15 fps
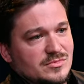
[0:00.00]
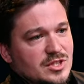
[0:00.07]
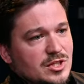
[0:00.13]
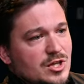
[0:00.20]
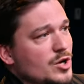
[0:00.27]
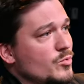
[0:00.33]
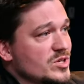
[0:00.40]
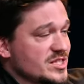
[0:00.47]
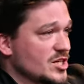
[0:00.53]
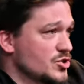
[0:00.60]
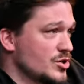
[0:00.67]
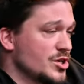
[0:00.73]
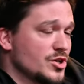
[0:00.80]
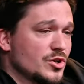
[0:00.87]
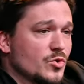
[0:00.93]
You know, it was
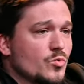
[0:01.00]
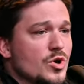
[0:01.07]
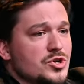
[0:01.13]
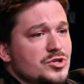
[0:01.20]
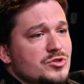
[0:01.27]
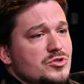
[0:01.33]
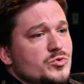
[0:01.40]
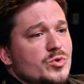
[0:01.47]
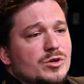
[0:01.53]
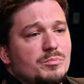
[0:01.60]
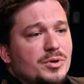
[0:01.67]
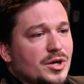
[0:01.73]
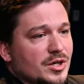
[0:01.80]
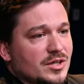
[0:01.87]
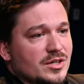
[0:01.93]
actually here in Washington
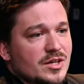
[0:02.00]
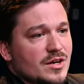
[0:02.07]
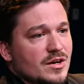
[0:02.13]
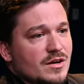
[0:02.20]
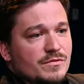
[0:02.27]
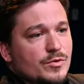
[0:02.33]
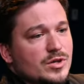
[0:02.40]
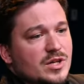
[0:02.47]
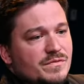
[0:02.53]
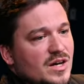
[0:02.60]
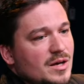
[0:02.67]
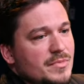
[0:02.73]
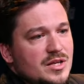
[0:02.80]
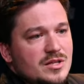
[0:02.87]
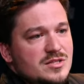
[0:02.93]
Square Park.
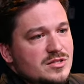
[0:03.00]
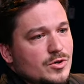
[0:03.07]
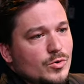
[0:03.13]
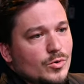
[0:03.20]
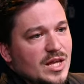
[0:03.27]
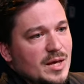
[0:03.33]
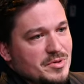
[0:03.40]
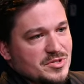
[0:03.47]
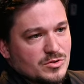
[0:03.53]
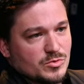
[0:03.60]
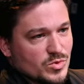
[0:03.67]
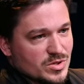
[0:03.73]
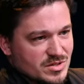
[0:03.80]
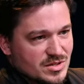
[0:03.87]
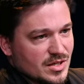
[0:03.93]
45 minutes, the whole episode
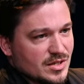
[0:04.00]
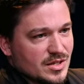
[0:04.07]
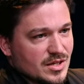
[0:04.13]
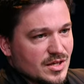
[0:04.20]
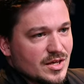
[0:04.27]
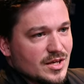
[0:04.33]
was done.